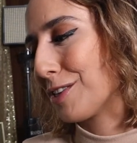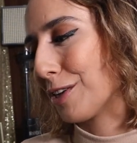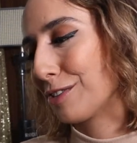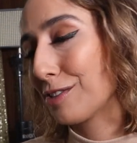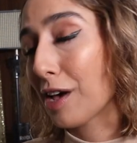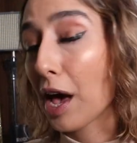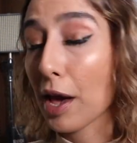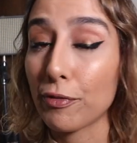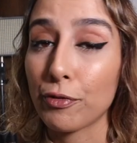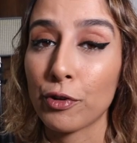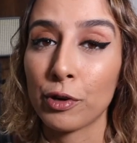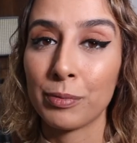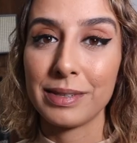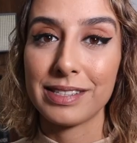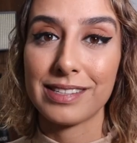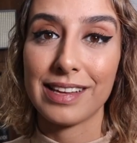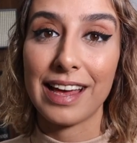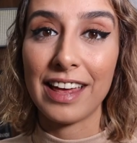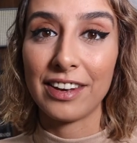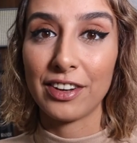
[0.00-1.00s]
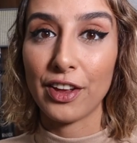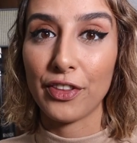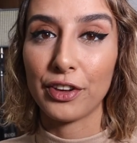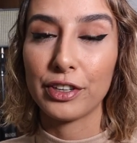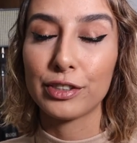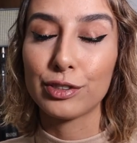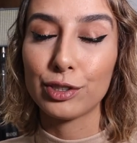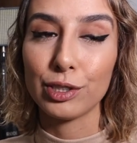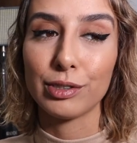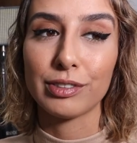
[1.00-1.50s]
So Typeform is
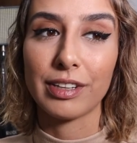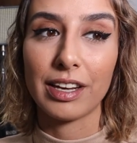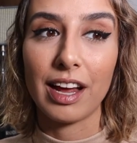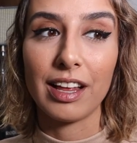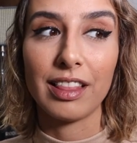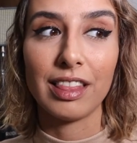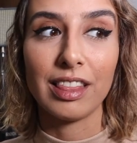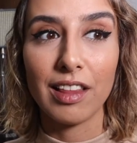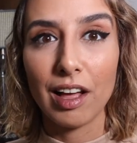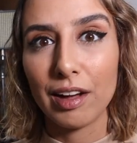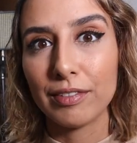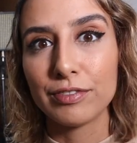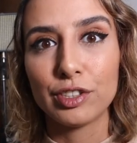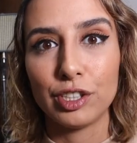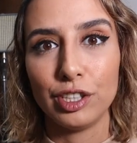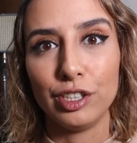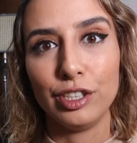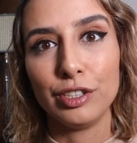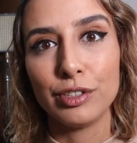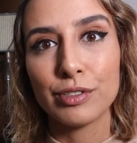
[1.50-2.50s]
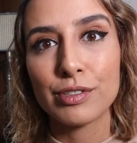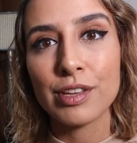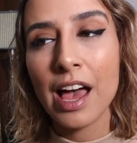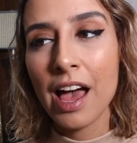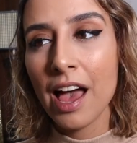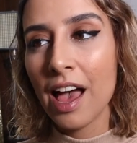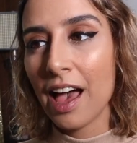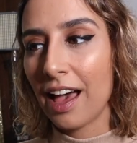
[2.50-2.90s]
another tool that I love to use